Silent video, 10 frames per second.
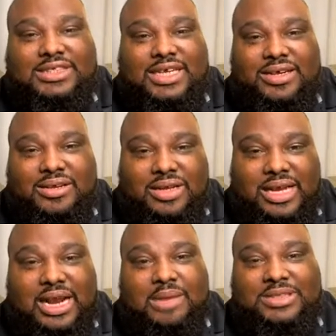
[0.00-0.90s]
sell
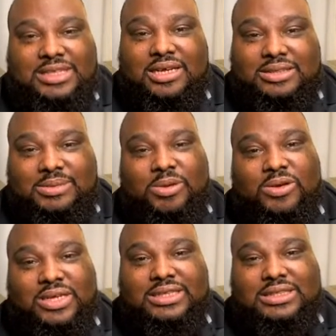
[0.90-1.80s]
and I'm stuck
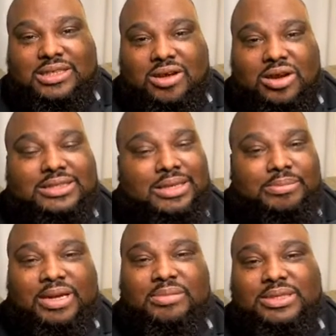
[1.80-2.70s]
smoking these cigars, they
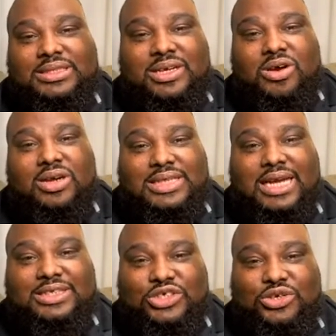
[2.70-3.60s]
better be cigars
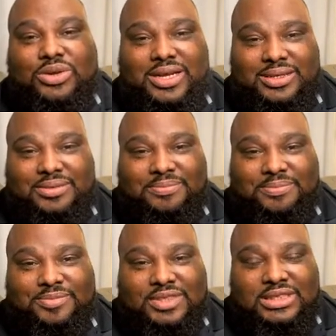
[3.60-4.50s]
I enjoy.
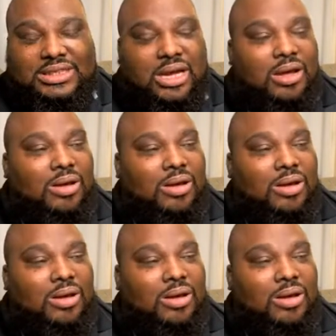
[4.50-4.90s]
So,